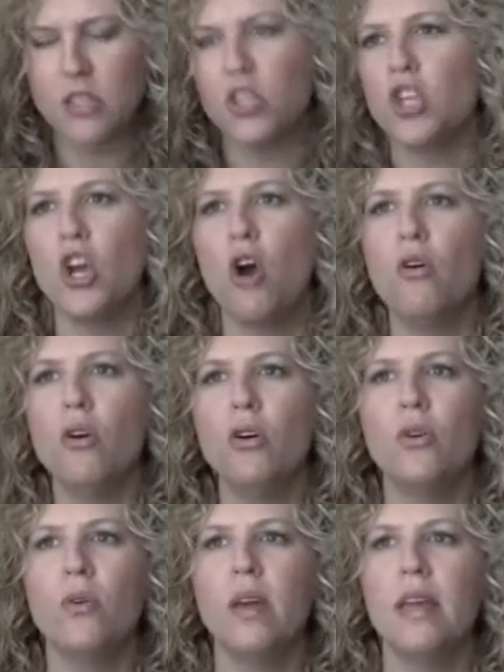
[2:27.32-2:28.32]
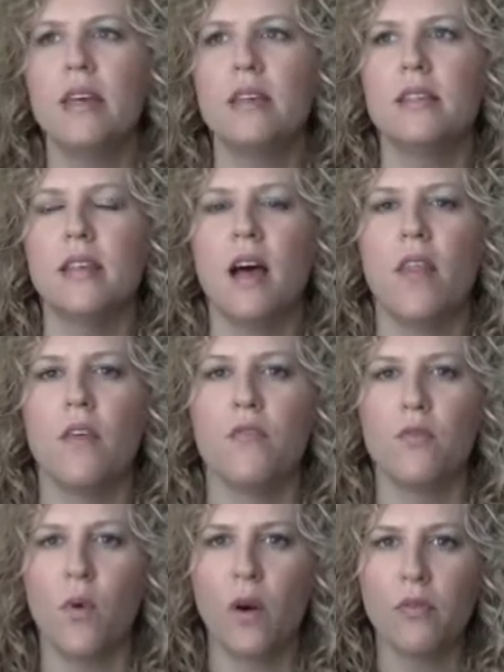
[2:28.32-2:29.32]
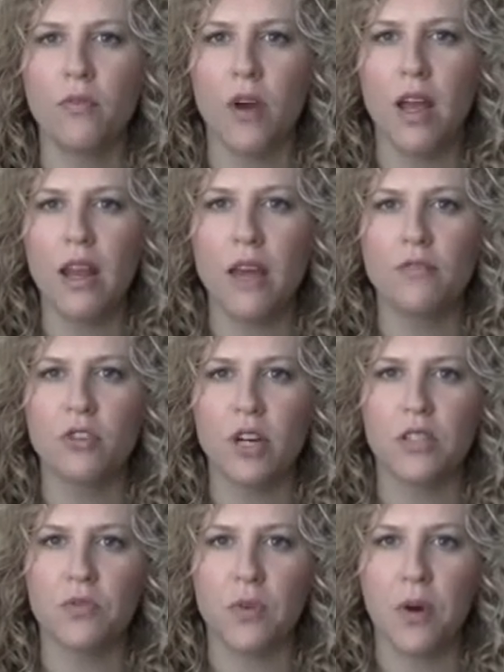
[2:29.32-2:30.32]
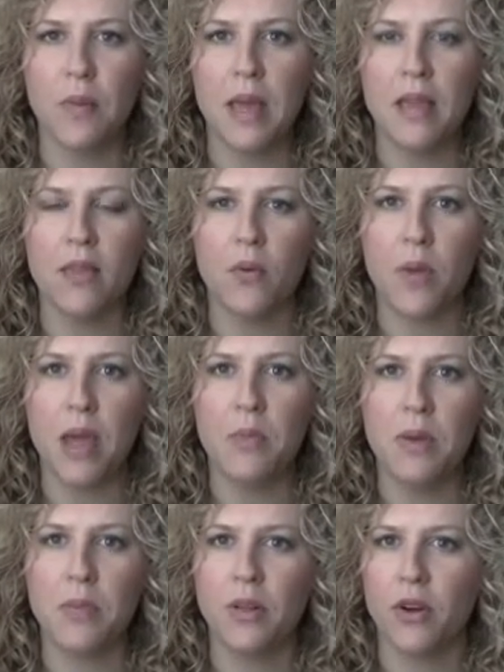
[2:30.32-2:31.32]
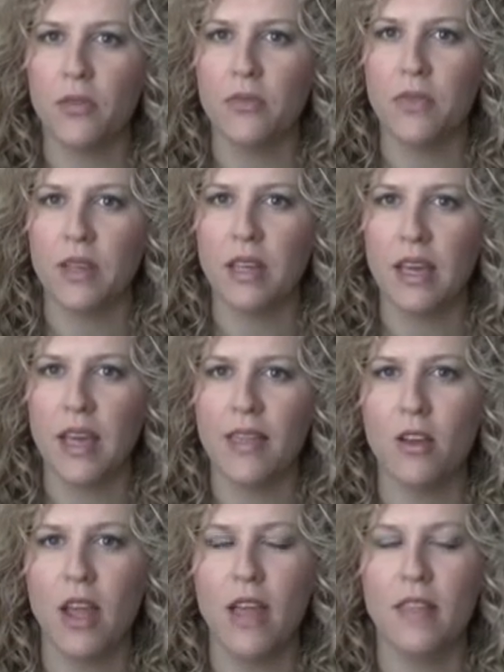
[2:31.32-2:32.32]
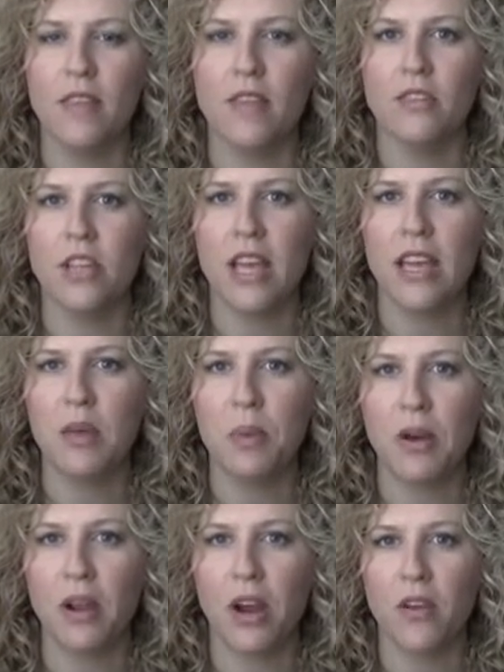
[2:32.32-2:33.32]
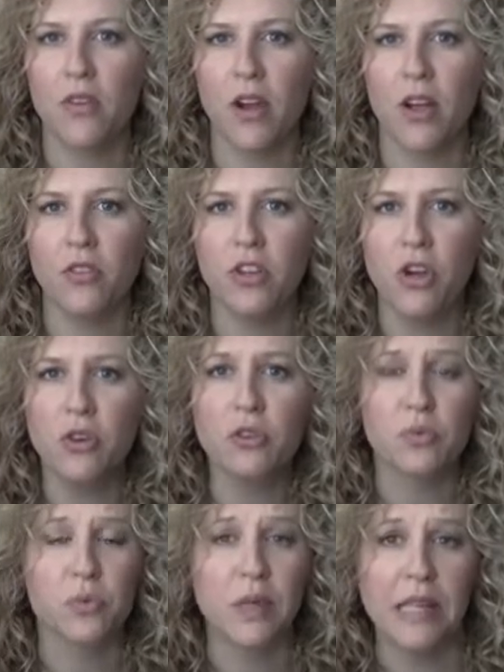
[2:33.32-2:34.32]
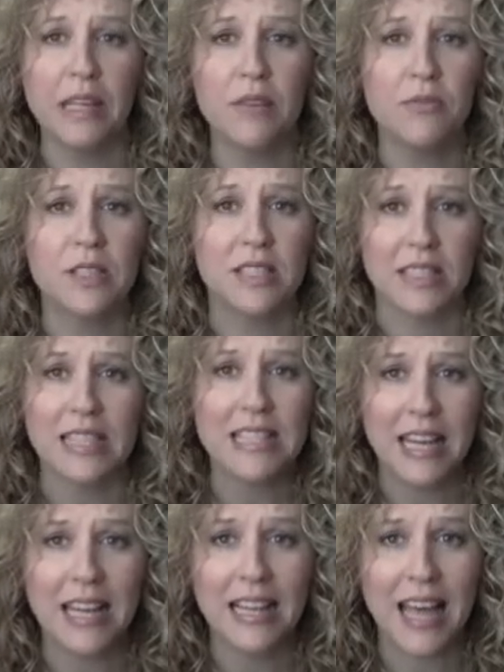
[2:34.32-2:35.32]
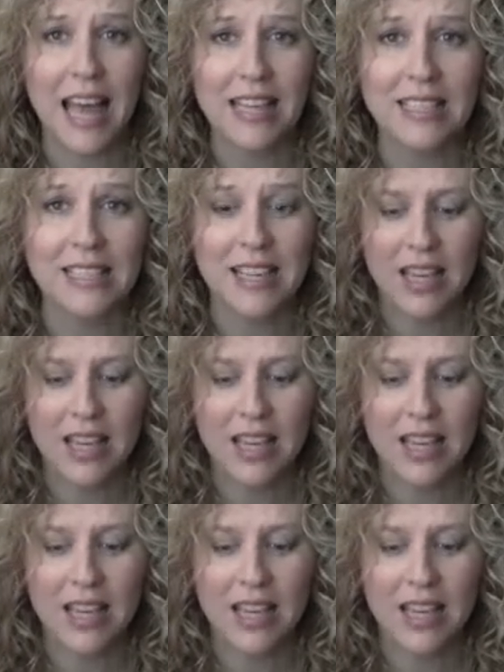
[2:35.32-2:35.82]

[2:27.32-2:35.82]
you know who is on the forefront of transforming the way people are feeling, and that they're taking better care of their health? You know who's really facilitating that?